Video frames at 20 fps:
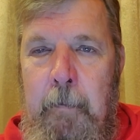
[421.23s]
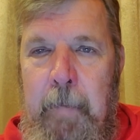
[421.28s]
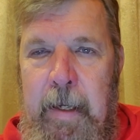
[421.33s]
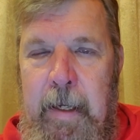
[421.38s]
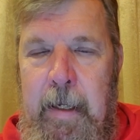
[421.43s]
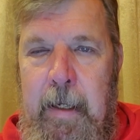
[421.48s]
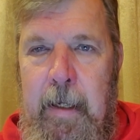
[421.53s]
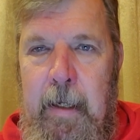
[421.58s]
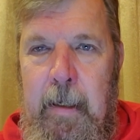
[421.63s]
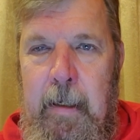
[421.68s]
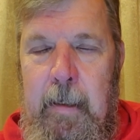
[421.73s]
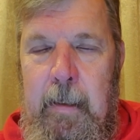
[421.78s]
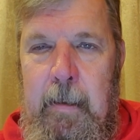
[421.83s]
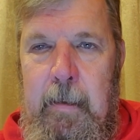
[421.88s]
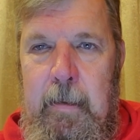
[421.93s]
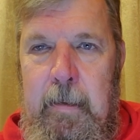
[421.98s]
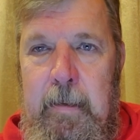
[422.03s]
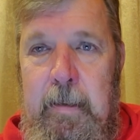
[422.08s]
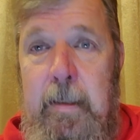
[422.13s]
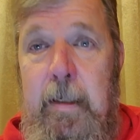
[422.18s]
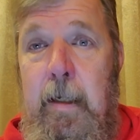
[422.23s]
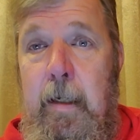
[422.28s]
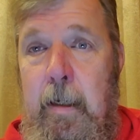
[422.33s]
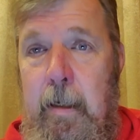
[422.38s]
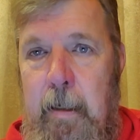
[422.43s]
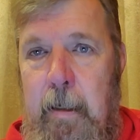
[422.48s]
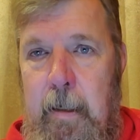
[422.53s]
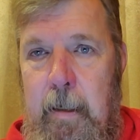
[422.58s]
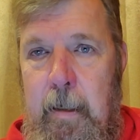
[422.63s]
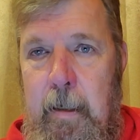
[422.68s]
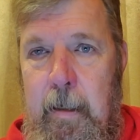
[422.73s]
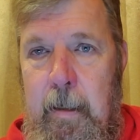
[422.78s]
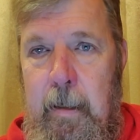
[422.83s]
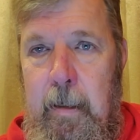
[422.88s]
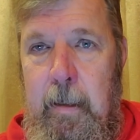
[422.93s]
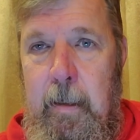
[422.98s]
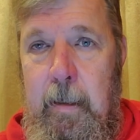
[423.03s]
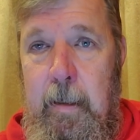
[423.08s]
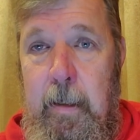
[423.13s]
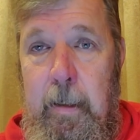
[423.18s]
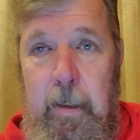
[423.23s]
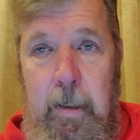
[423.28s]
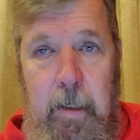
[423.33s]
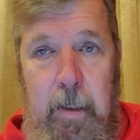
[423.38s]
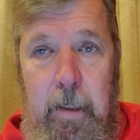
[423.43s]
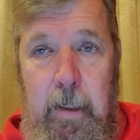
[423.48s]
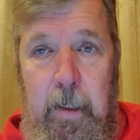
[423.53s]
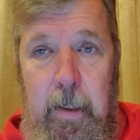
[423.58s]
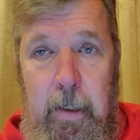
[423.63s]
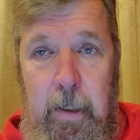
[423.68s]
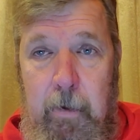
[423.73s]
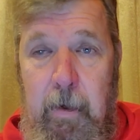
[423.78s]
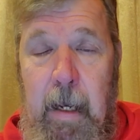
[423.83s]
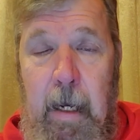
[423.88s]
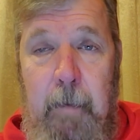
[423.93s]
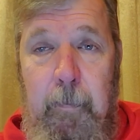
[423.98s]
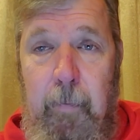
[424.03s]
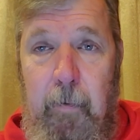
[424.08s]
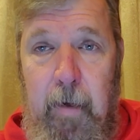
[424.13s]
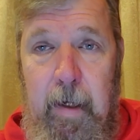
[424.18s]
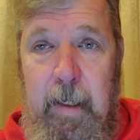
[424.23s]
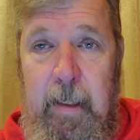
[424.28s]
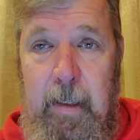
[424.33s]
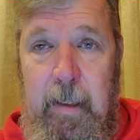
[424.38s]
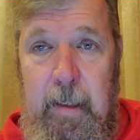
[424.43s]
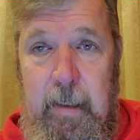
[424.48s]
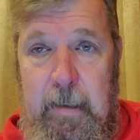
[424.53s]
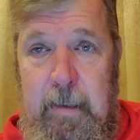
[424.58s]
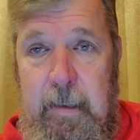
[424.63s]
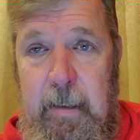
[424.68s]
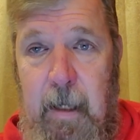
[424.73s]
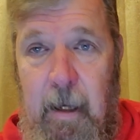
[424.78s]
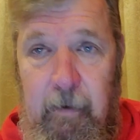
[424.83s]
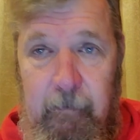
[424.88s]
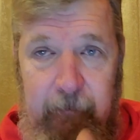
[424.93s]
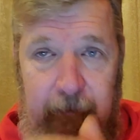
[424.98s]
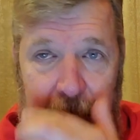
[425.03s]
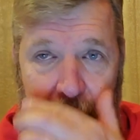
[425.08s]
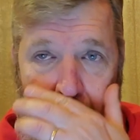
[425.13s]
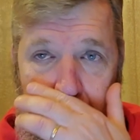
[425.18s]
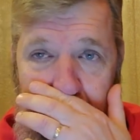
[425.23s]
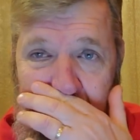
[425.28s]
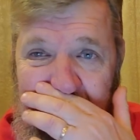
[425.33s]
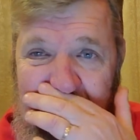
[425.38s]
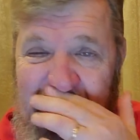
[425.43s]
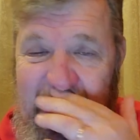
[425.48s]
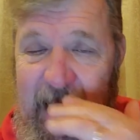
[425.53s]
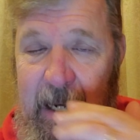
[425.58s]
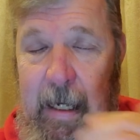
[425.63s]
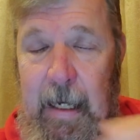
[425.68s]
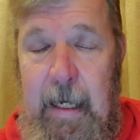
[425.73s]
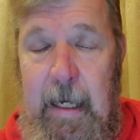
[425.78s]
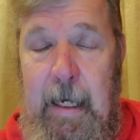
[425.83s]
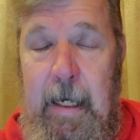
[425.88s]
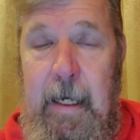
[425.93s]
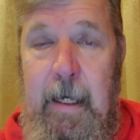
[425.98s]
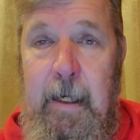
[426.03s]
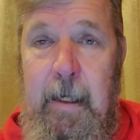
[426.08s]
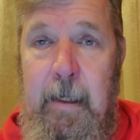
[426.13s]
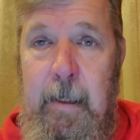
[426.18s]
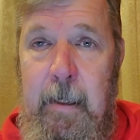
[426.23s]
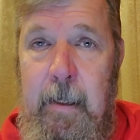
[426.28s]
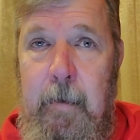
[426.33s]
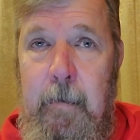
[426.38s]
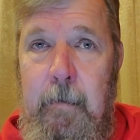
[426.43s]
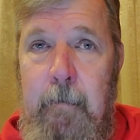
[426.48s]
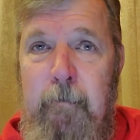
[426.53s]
Because you got to breathe this stuff. And